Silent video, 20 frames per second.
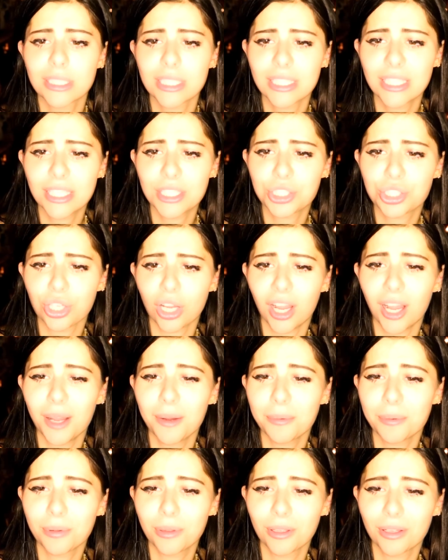Doesn't this
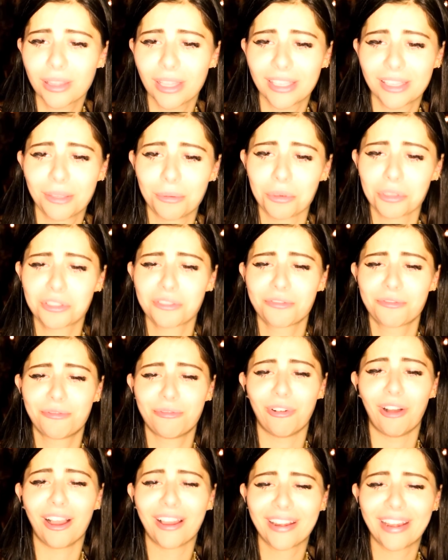job look like the most
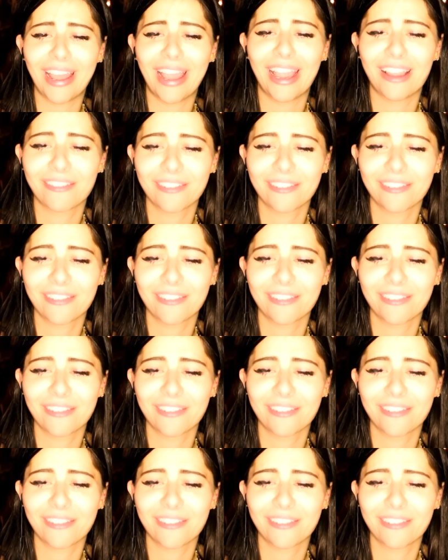fun